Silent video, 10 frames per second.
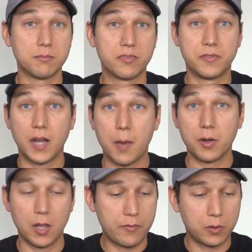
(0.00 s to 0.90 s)

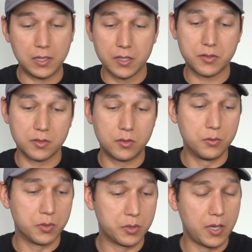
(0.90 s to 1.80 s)
phenomenal. I've already listened
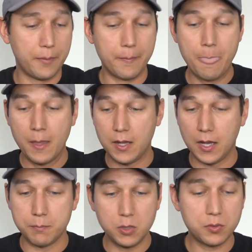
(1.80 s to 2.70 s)
to some
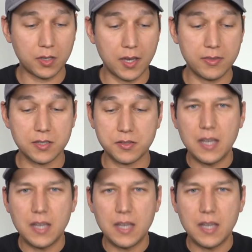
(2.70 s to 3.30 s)
music on this.